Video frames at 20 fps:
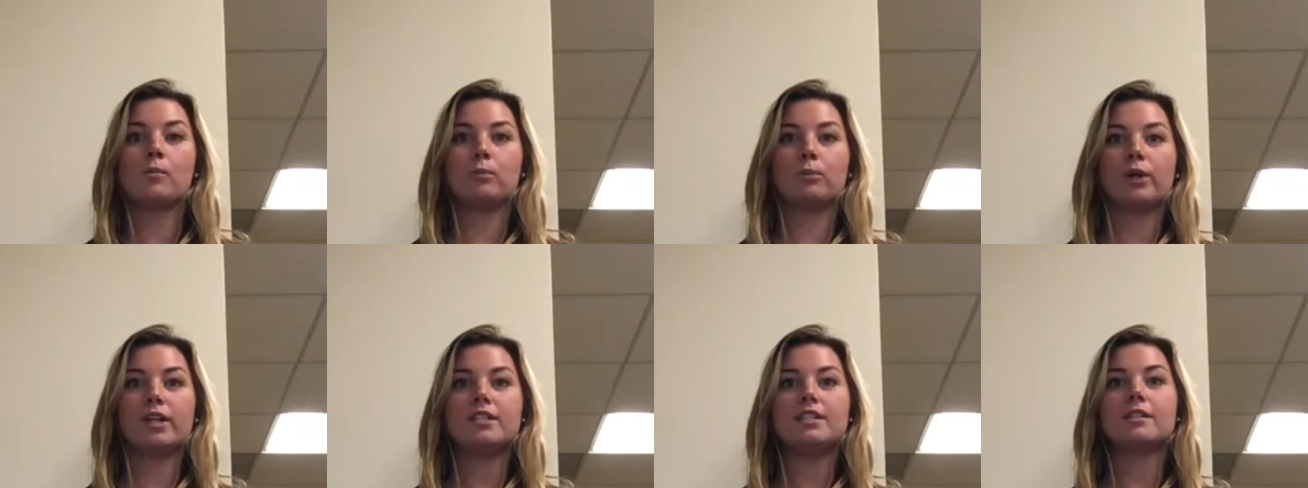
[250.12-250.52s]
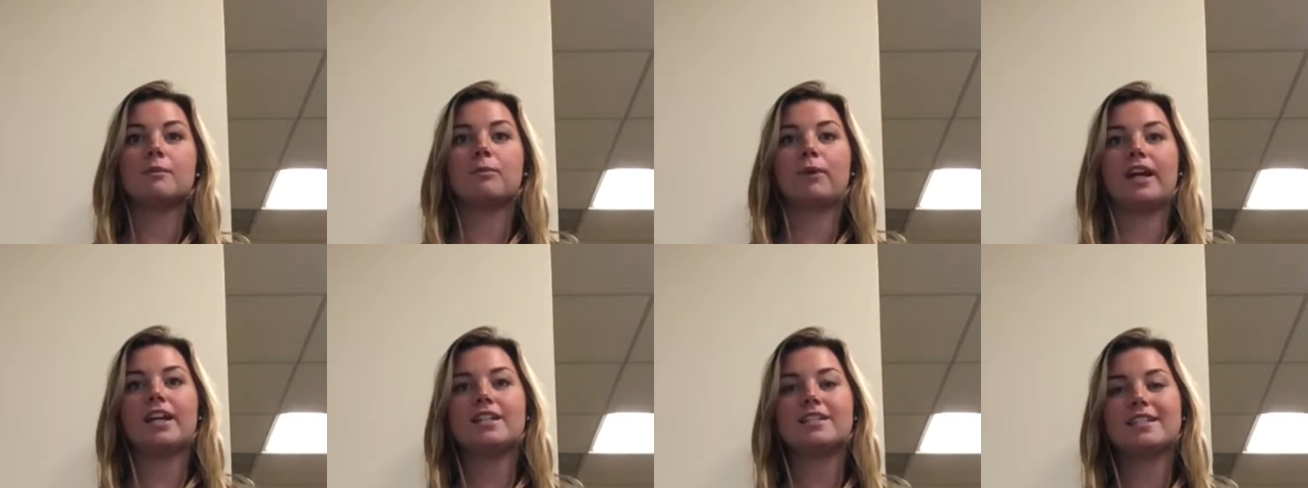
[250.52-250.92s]
Brisk
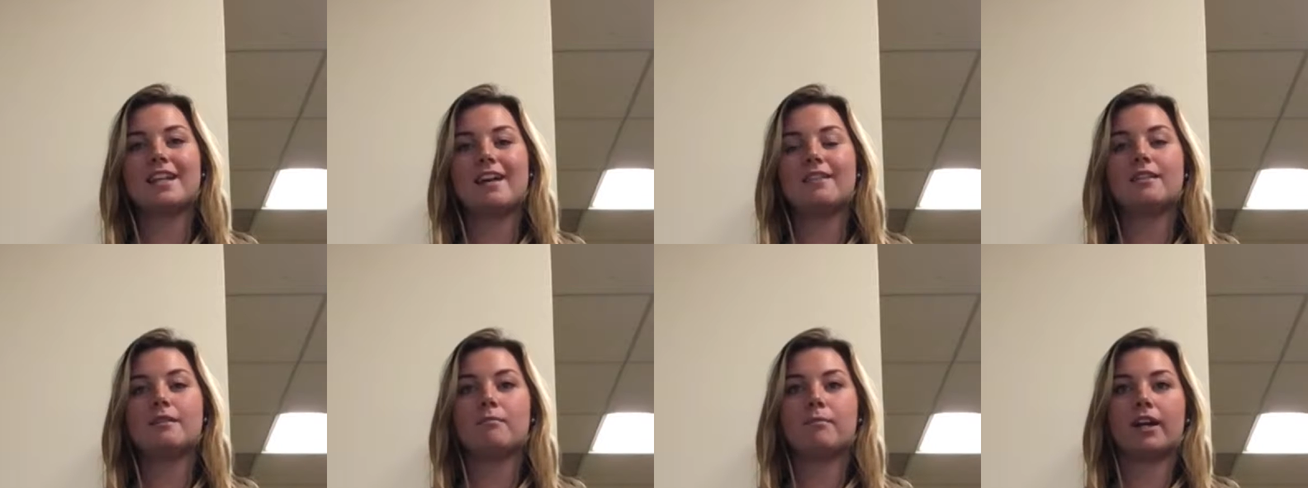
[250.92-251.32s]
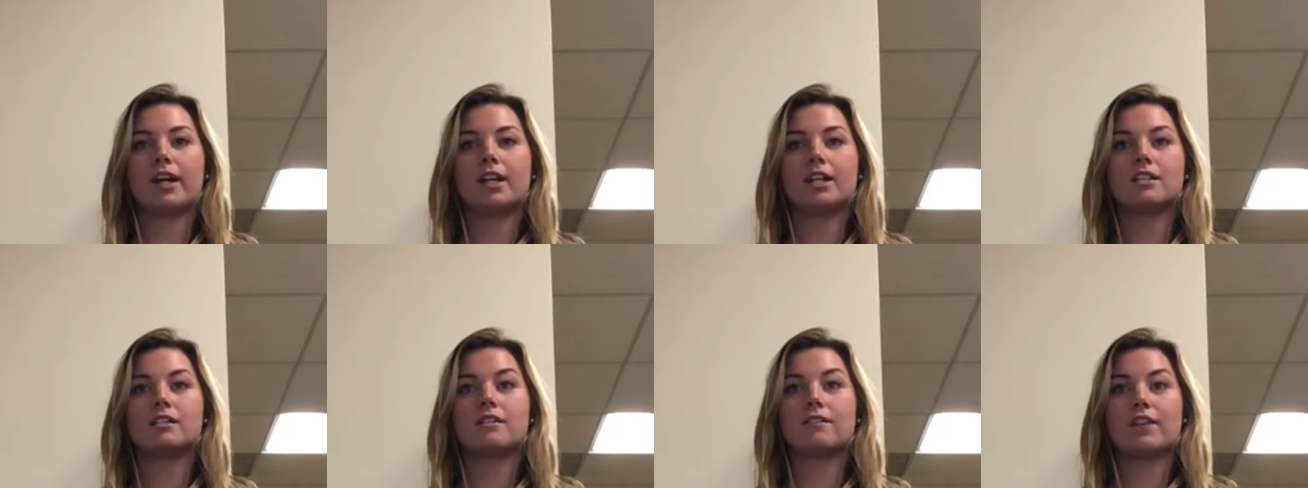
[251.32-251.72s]
breaks down the
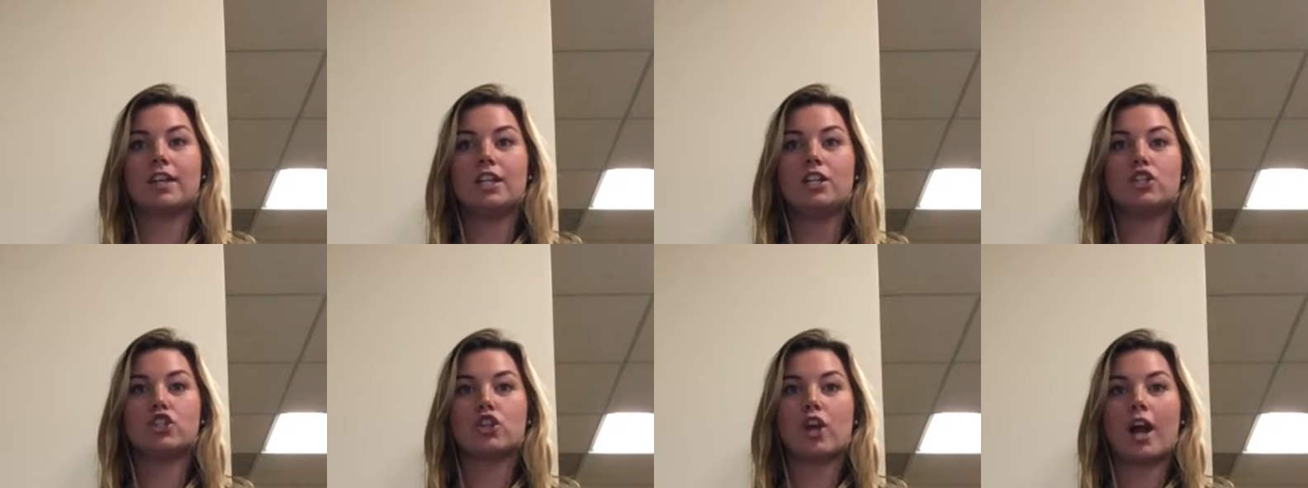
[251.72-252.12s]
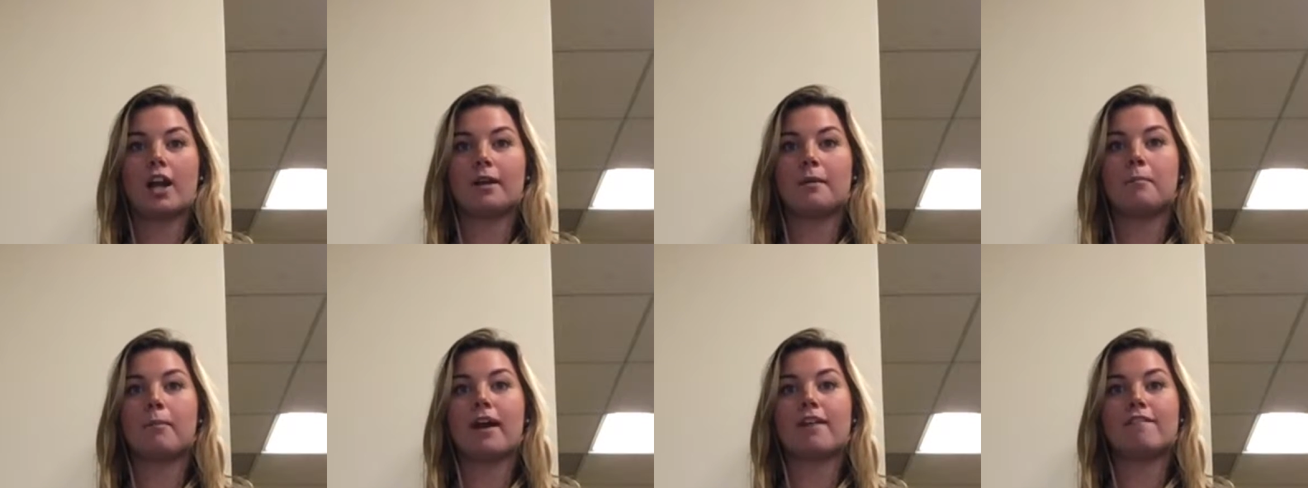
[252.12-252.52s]
barriers of each
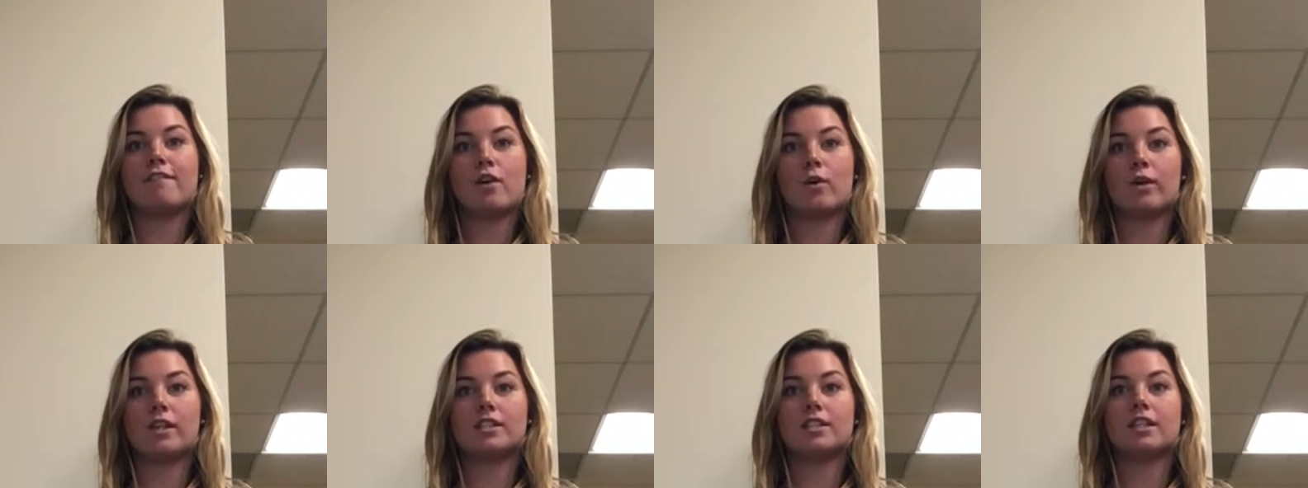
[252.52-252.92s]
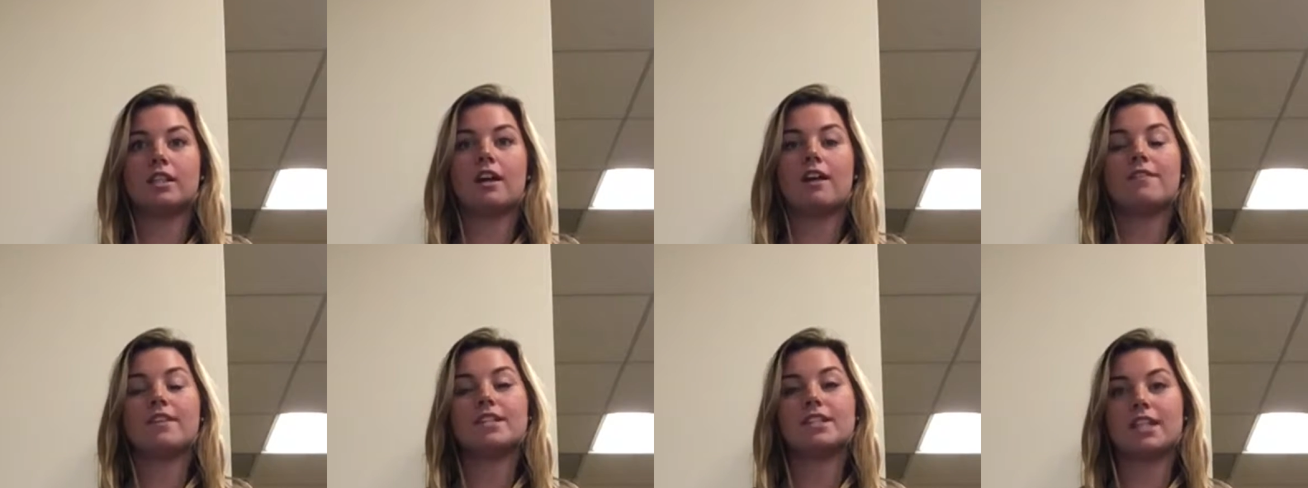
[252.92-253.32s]
genre by focusing
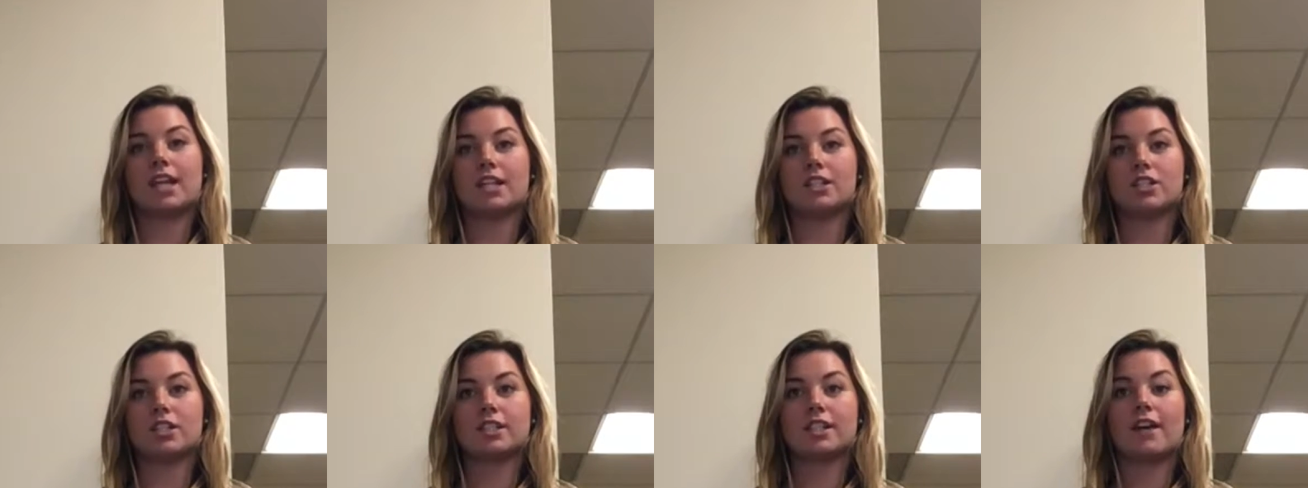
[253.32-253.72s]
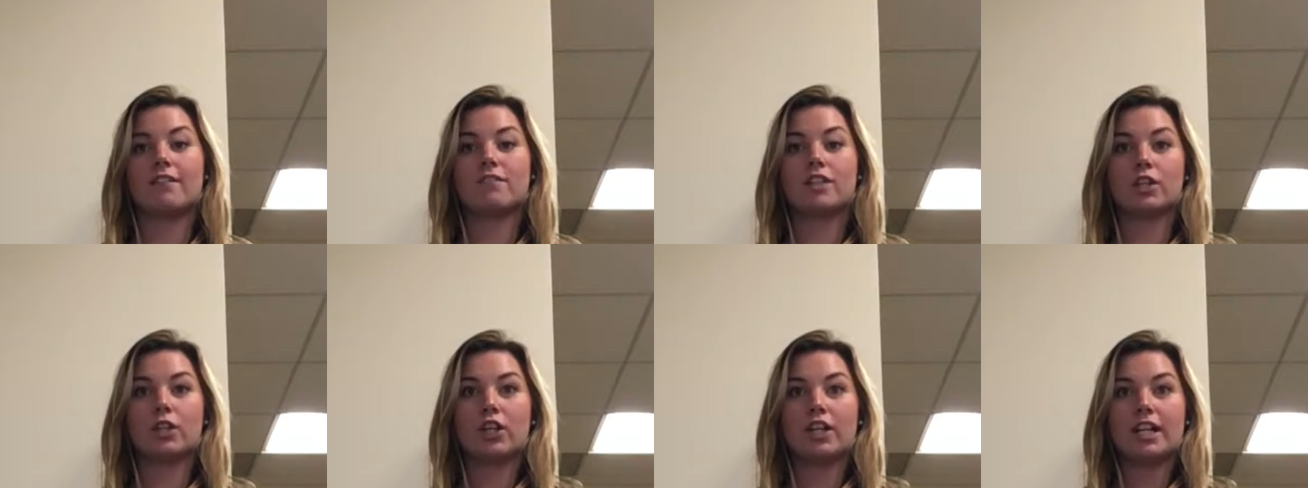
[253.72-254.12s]
on the stages
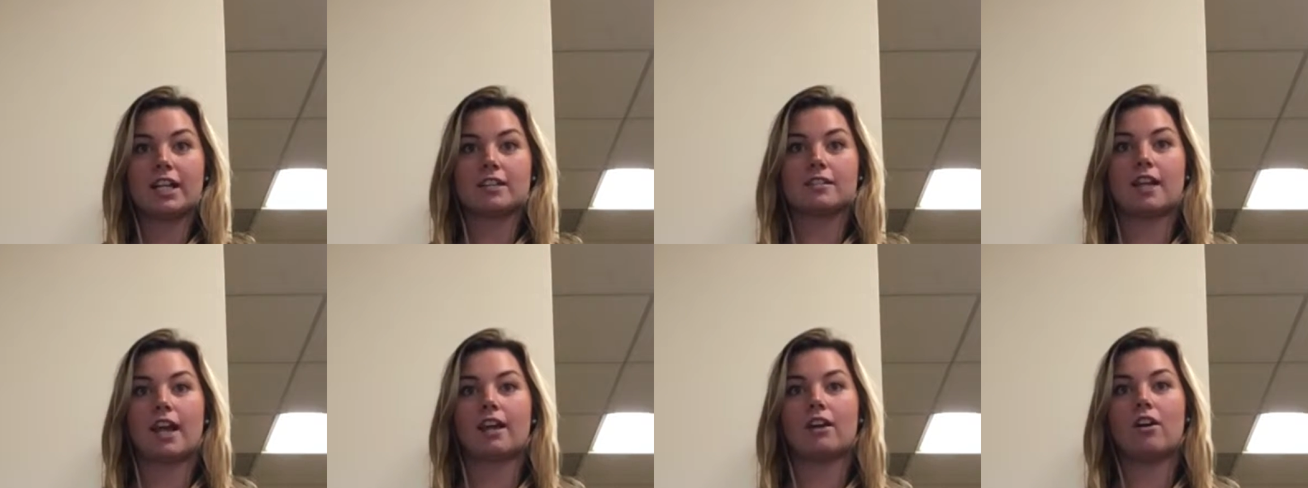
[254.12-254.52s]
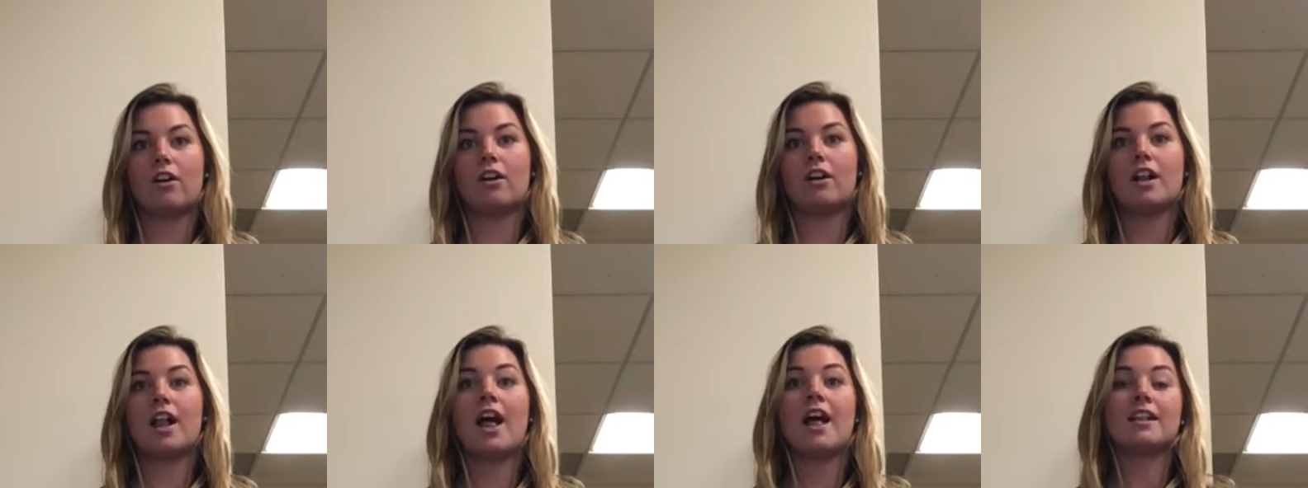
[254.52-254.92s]
of the learning cycle.